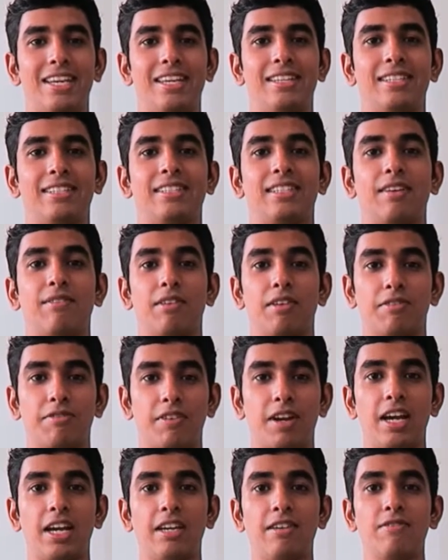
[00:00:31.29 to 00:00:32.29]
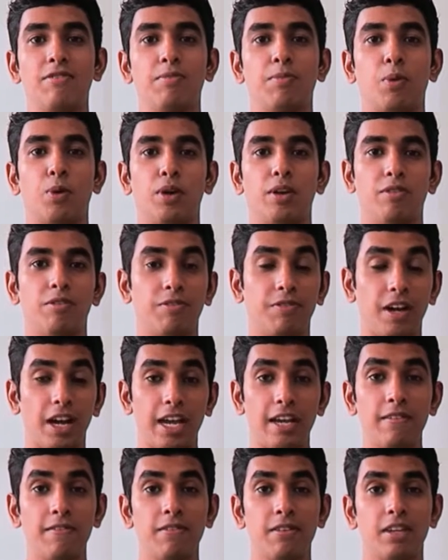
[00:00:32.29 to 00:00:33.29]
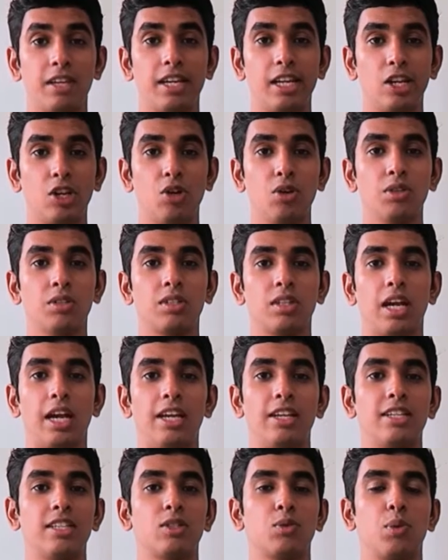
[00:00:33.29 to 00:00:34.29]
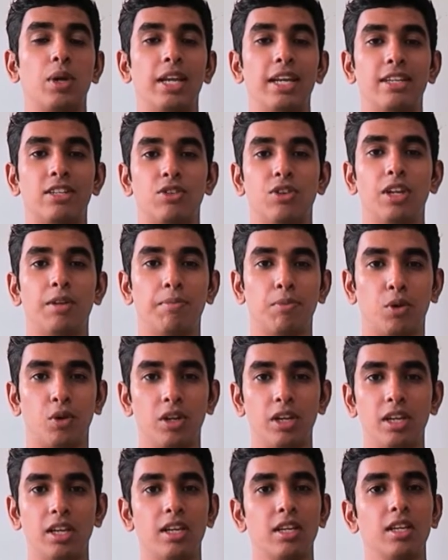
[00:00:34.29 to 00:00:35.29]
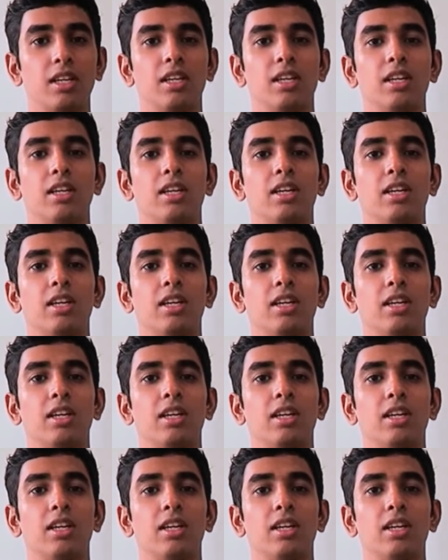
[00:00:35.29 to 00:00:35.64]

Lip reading: is 75.5 kilos. I just weighed it today morning,